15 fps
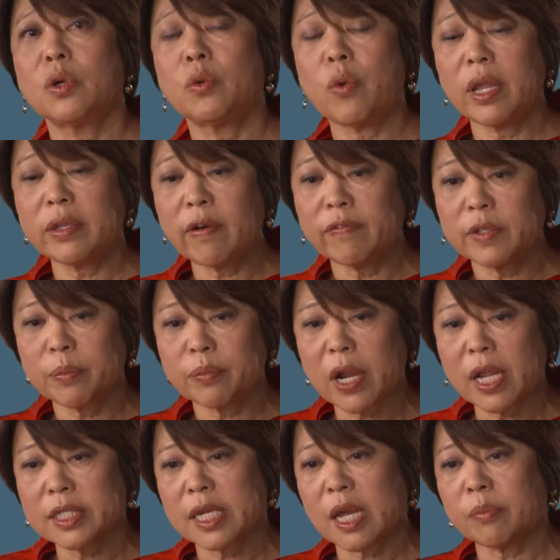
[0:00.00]
one of the
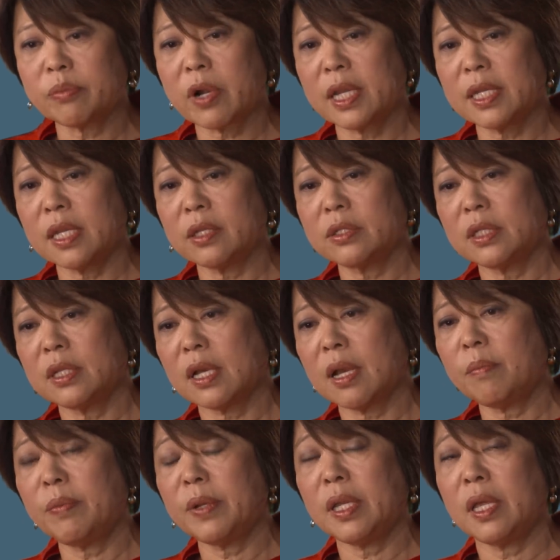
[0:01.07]
projects I brought into the
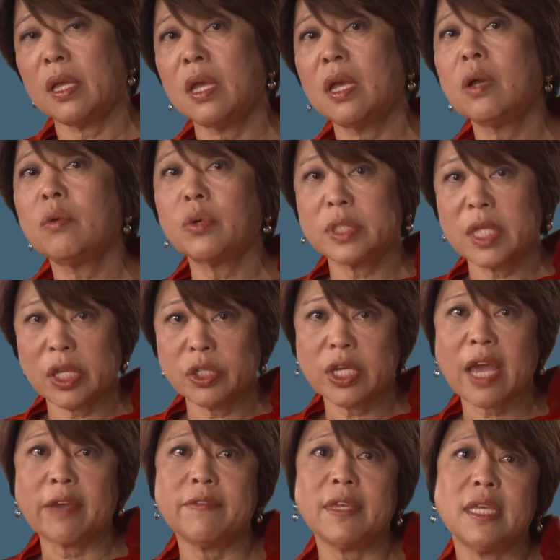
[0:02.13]
company was H
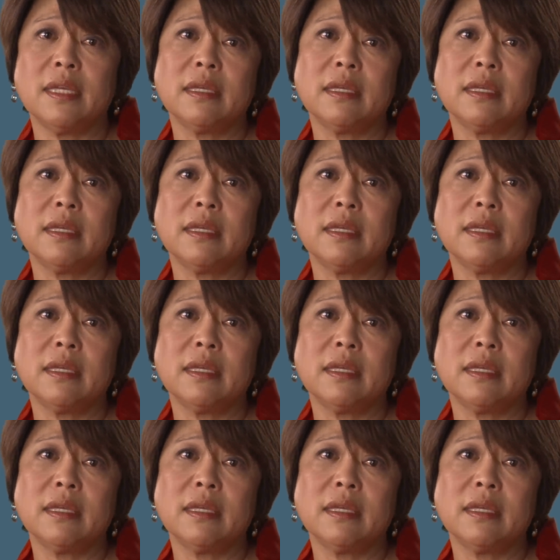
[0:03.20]
I V.